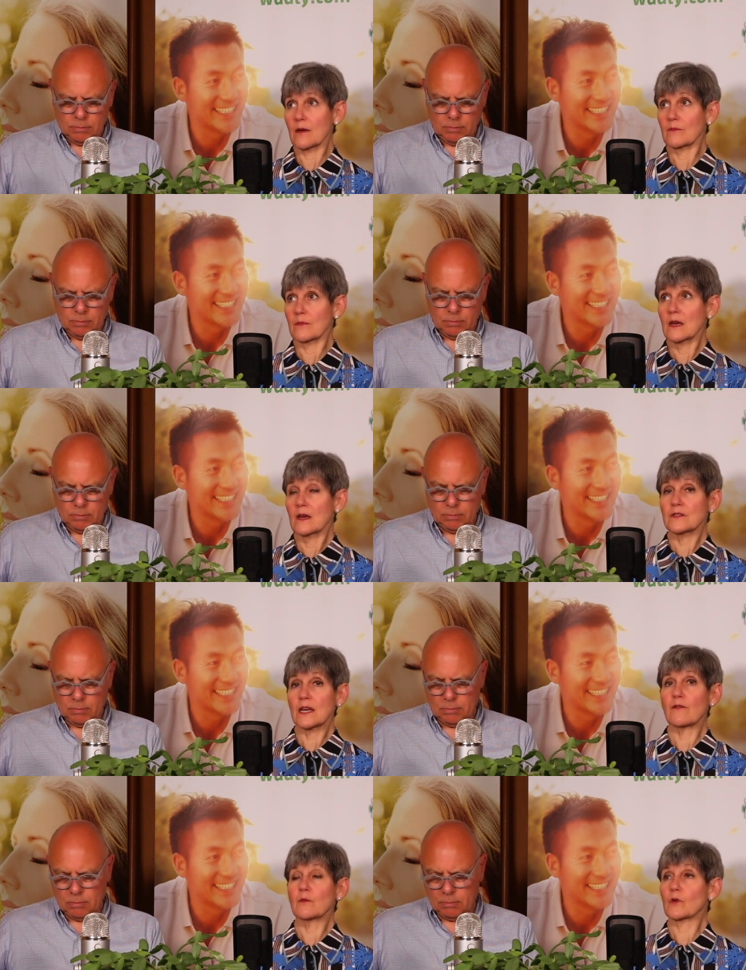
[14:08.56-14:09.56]
Speaker 1: them
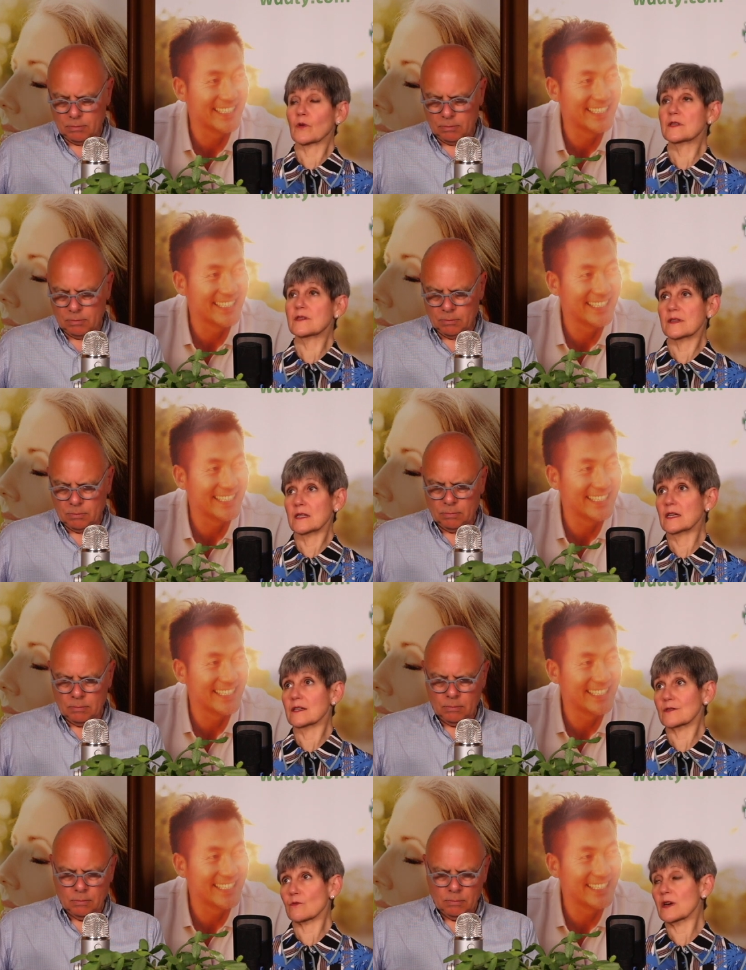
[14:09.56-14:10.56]
to have a more
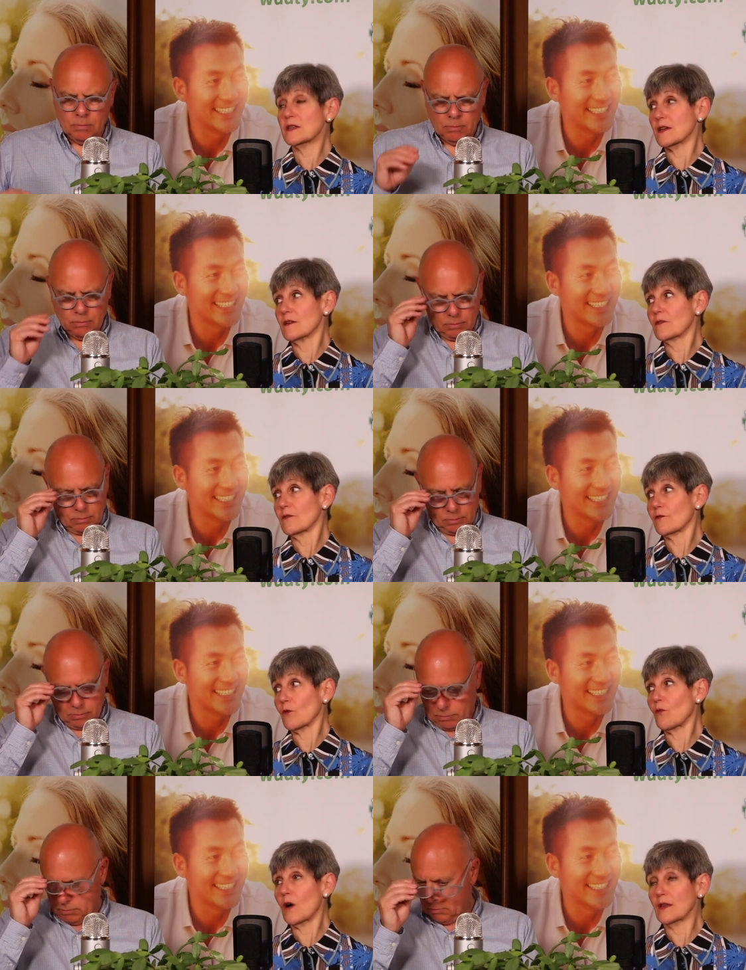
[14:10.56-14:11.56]
insidious reason
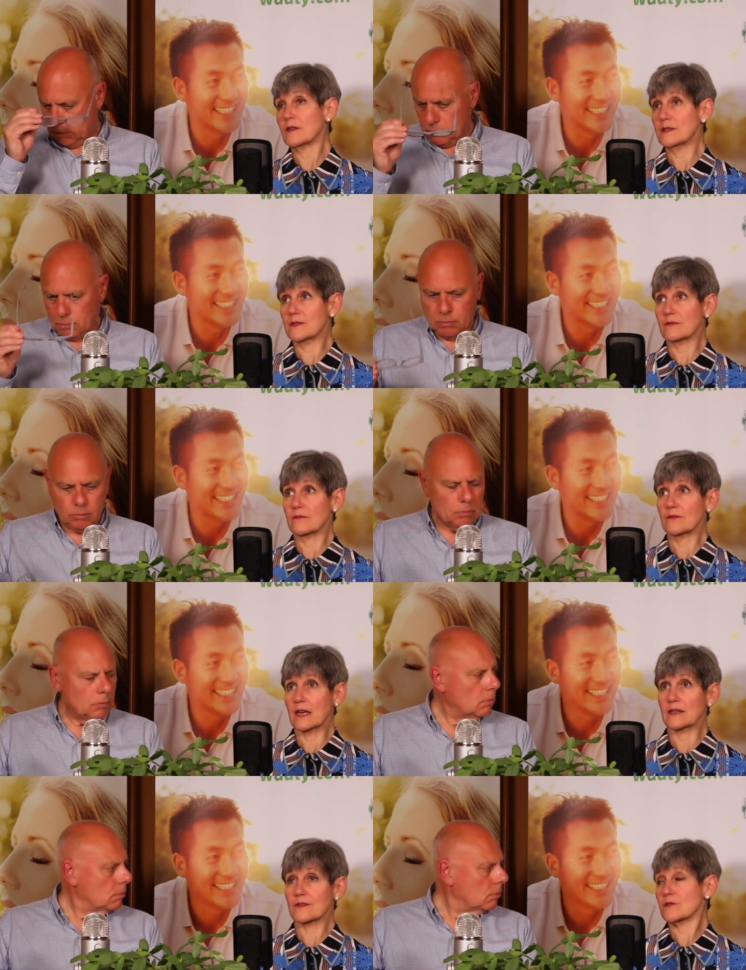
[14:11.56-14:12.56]
for why these
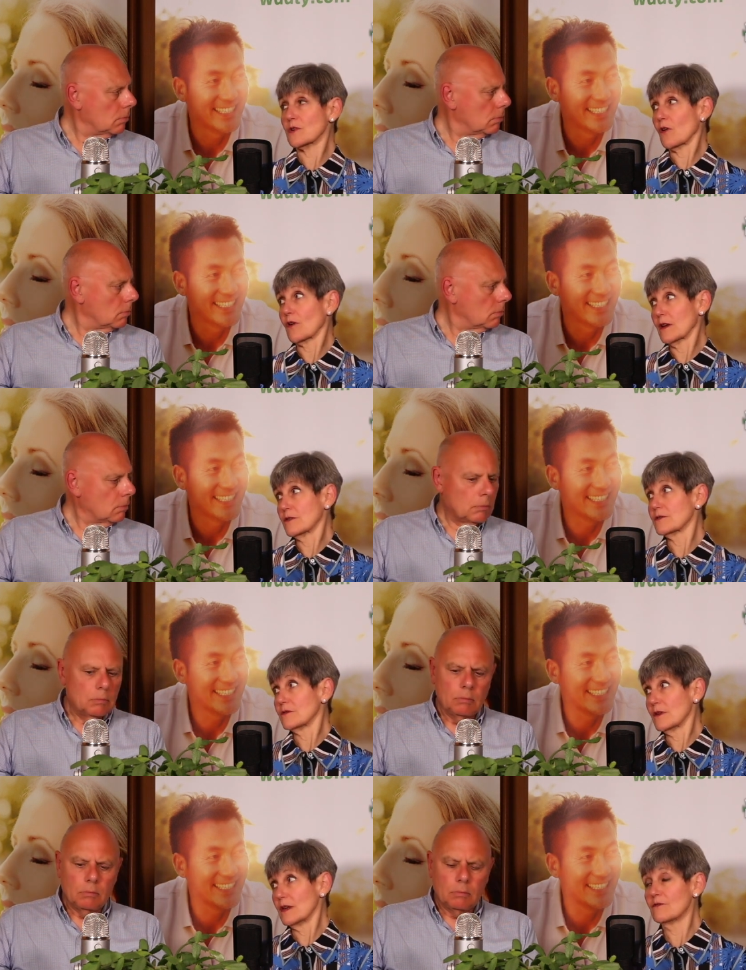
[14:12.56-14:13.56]
cancers aren't
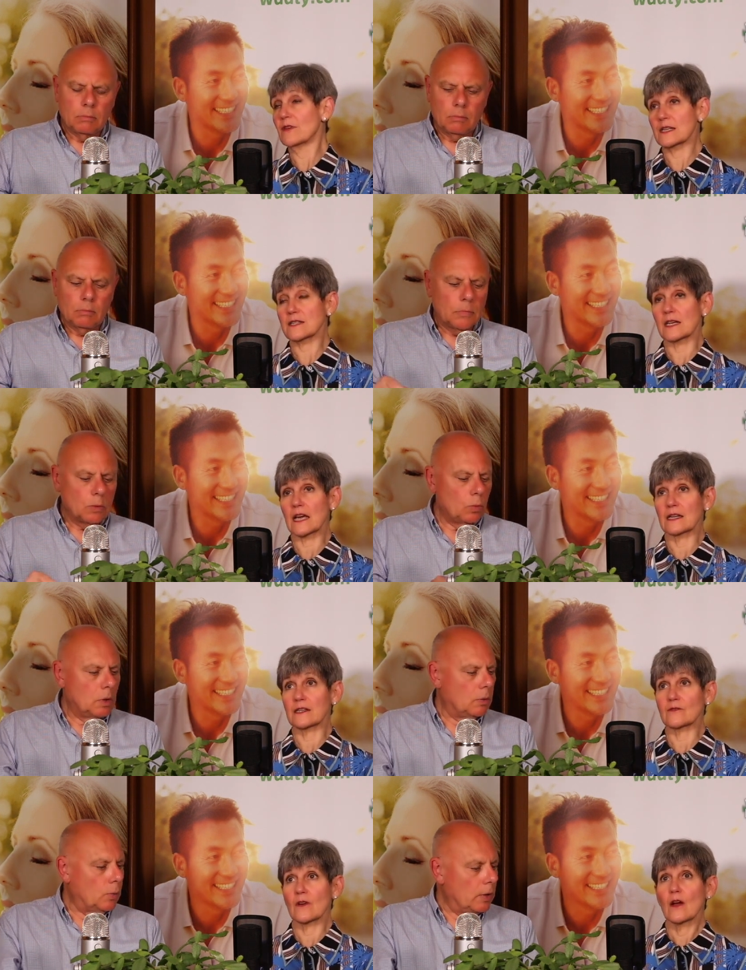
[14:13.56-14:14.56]
investigated.
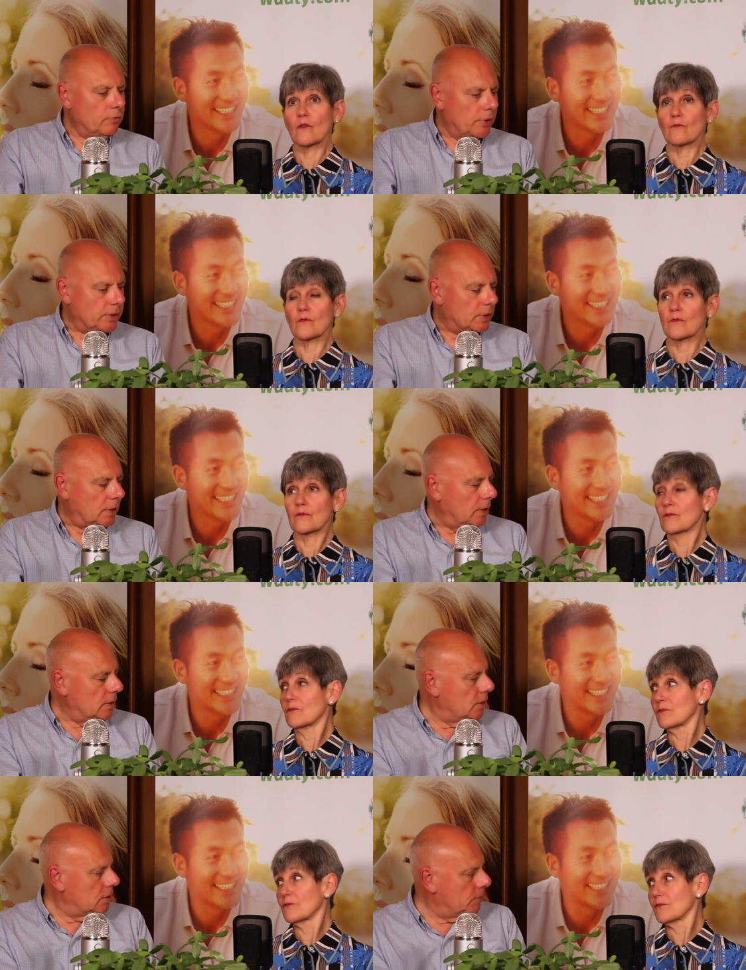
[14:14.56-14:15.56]
Speaker 2: Well, one reason,
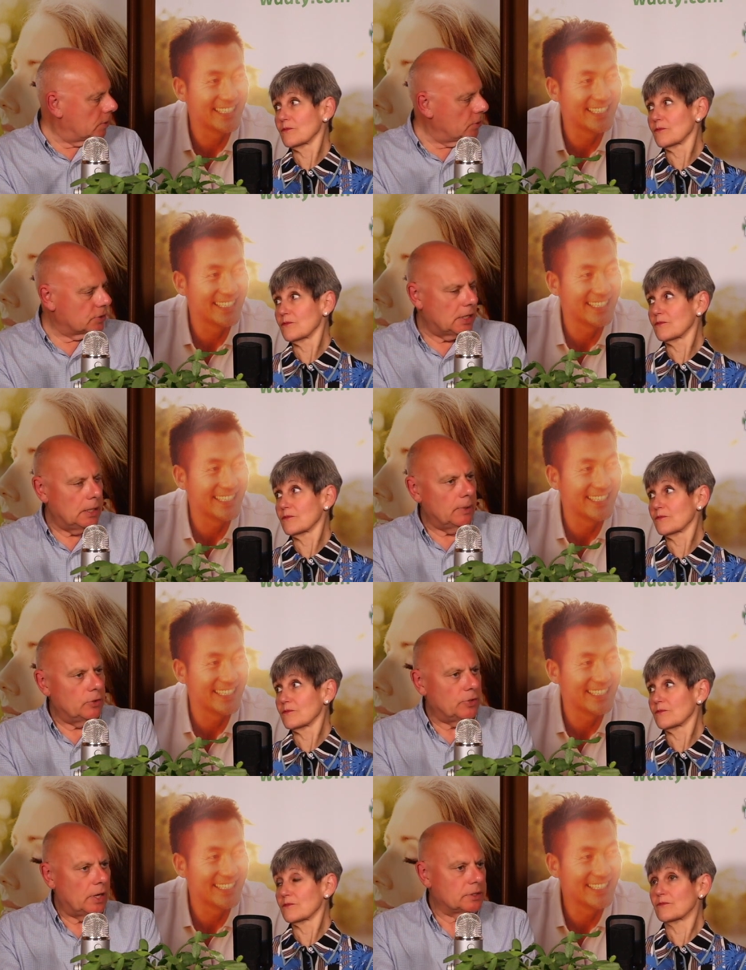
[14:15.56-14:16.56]
Lynne, is because
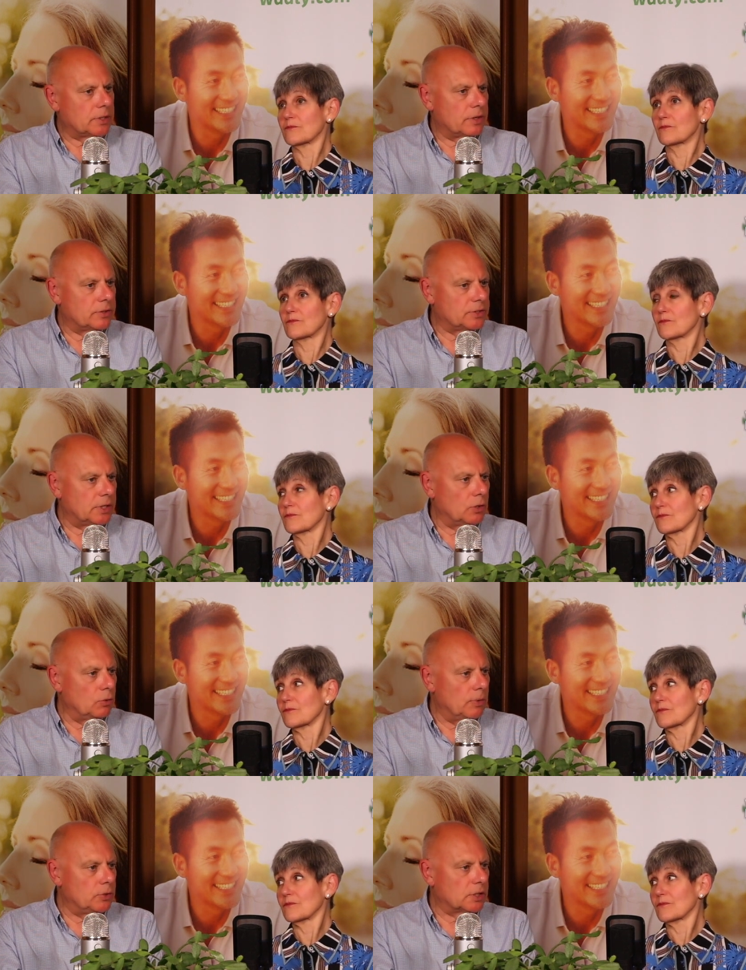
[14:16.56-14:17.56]
chemo drugs are the
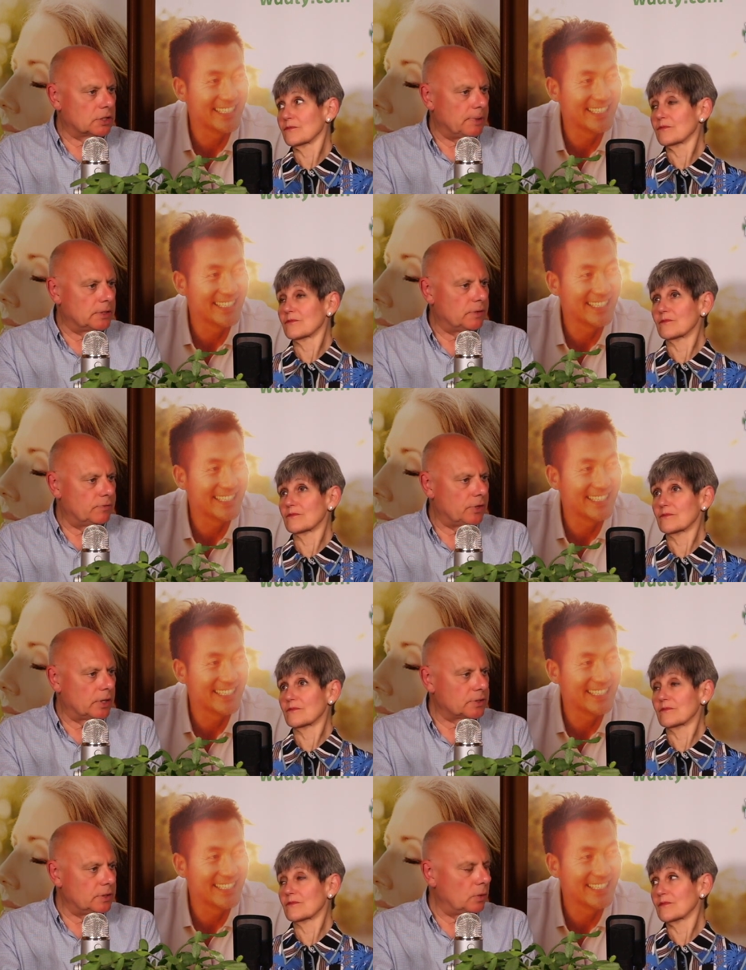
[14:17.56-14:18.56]
single most expensive
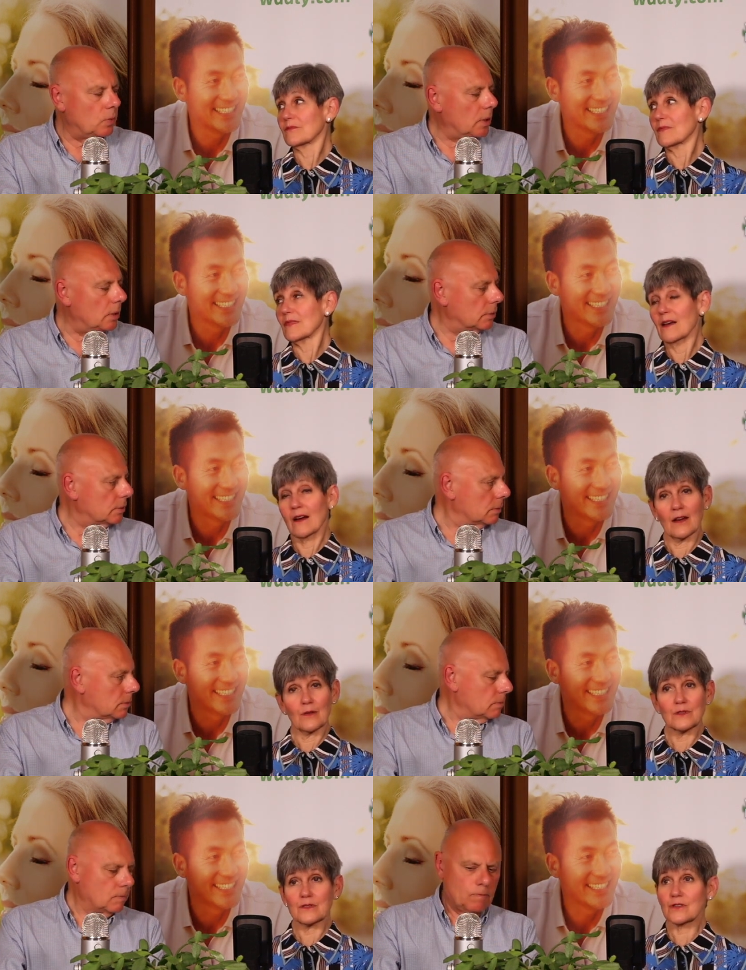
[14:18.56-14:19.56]
drugs in the world.
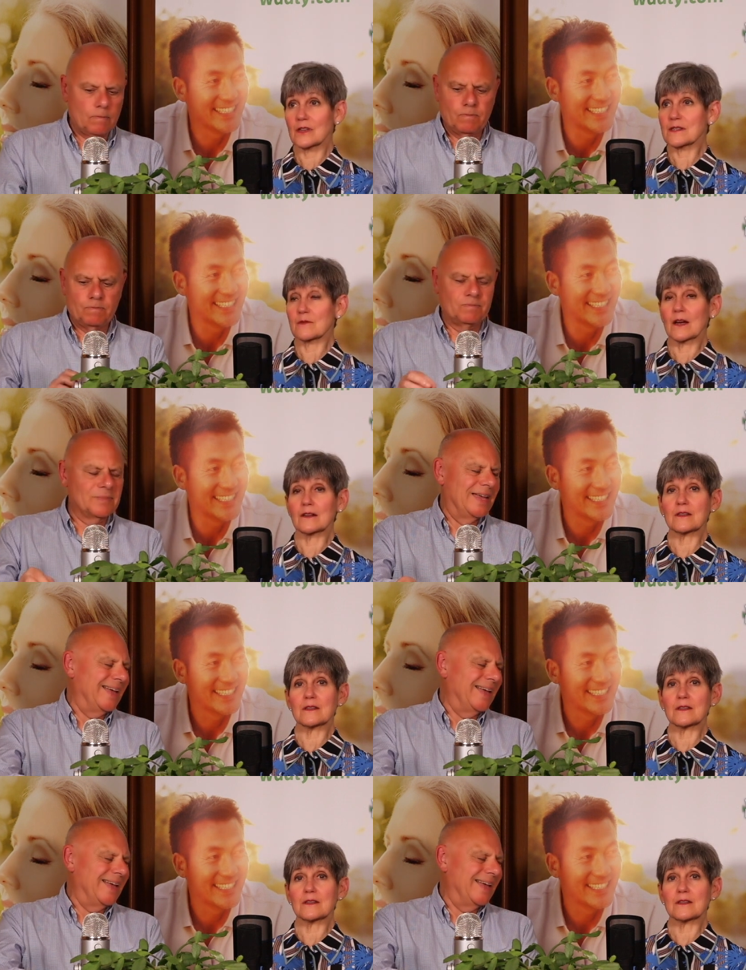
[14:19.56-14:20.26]
Speaker 1: I was just about